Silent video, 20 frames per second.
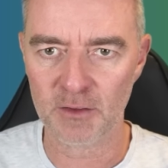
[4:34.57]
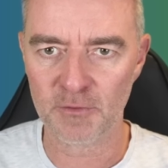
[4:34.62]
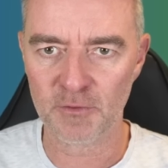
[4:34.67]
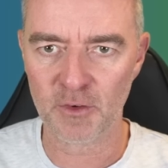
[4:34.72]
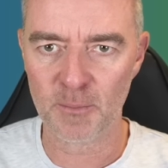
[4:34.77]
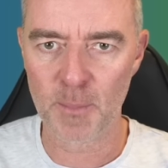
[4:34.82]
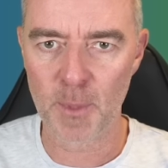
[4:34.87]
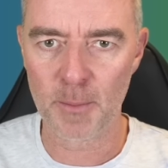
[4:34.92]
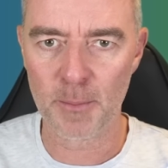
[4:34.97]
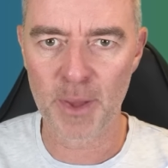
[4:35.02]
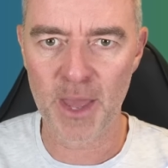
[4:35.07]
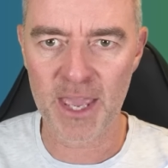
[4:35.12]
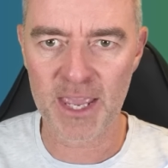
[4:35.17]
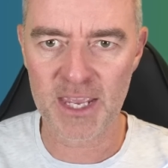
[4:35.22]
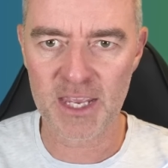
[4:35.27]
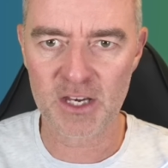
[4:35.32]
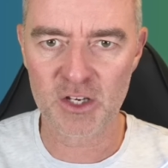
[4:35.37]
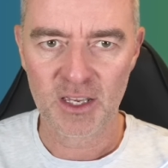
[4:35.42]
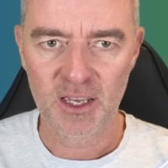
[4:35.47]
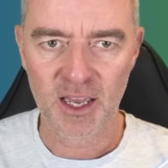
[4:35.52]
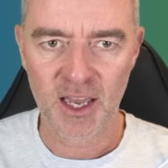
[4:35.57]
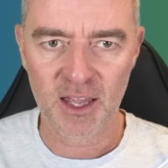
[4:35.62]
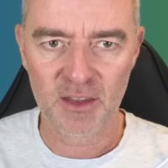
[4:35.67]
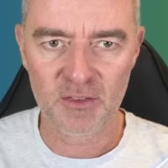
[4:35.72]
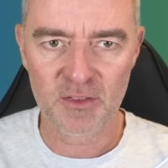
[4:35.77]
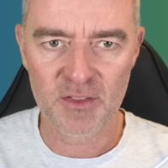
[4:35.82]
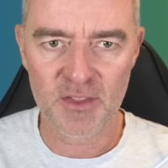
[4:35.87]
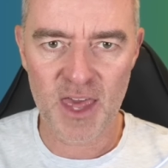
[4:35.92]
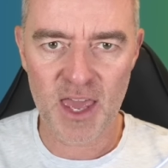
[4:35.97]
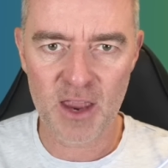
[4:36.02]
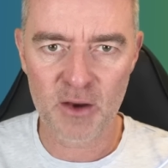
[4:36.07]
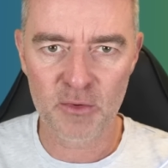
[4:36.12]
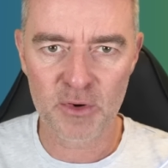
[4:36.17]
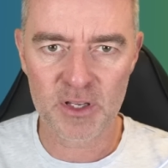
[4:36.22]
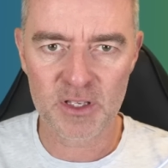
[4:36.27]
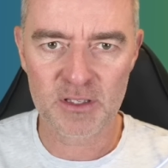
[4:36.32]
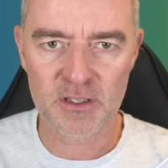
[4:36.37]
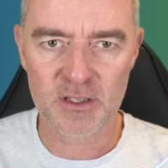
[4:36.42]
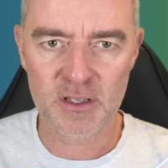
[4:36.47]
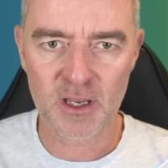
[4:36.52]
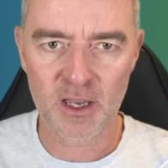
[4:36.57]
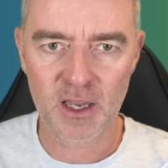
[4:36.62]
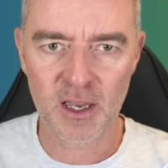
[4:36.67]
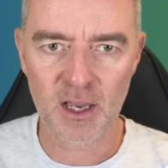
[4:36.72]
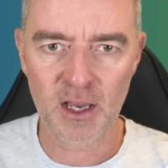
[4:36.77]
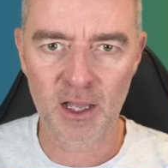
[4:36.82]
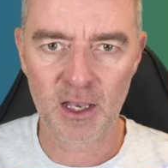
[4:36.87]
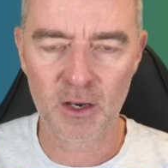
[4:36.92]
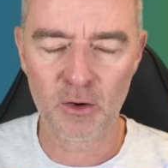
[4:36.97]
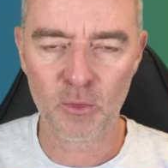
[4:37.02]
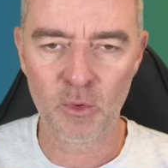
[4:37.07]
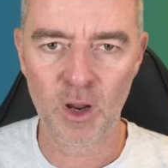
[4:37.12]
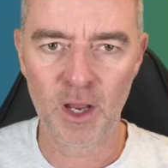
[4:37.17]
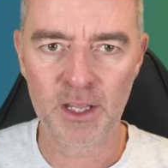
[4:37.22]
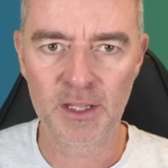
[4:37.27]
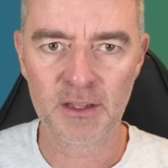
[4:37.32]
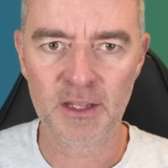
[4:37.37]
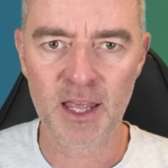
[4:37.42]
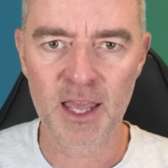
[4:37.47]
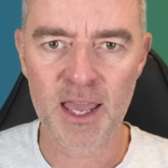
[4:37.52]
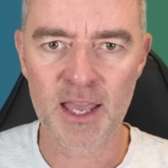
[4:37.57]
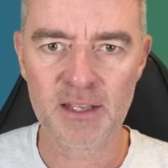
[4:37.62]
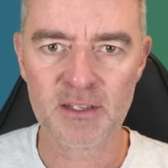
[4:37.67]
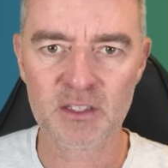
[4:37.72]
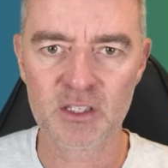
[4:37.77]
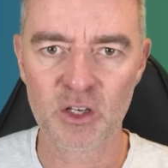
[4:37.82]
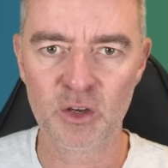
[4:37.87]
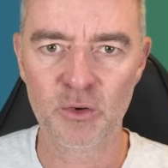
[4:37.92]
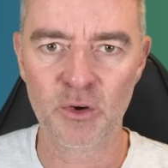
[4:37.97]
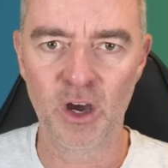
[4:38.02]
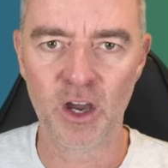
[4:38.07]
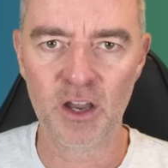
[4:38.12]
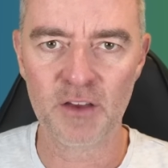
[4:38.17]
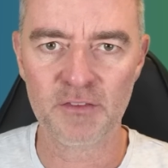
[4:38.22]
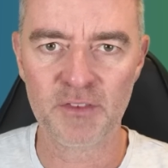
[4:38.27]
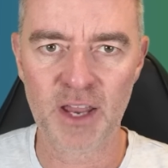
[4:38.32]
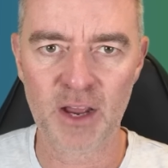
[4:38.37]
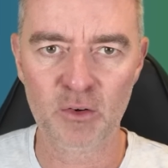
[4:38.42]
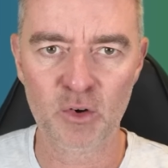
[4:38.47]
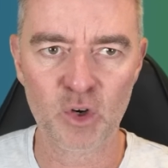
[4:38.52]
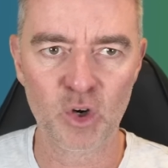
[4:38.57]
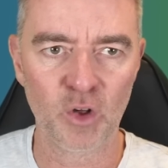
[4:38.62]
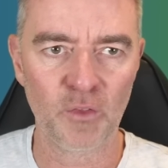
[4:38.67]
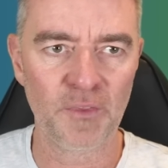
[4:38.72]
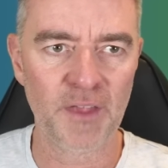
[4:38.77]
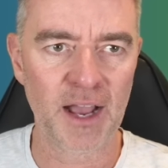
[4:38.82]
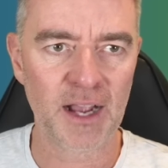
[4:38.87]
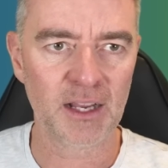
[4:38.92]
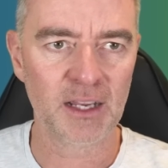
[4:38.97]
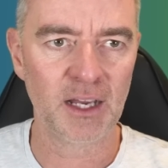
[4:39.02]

from the page. And there is the color right there. So I've now got that